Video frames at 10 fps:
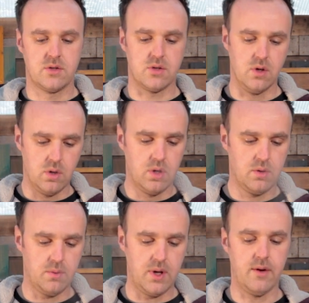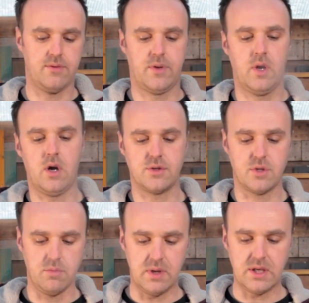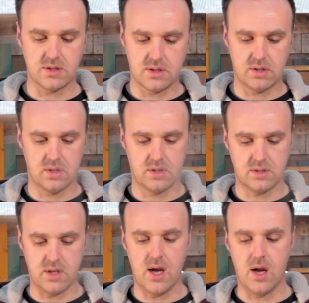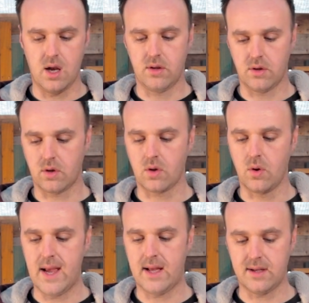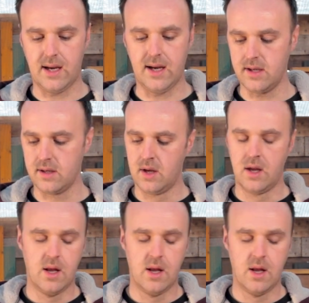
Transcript: So we have our two meats today. They're going to go head to head.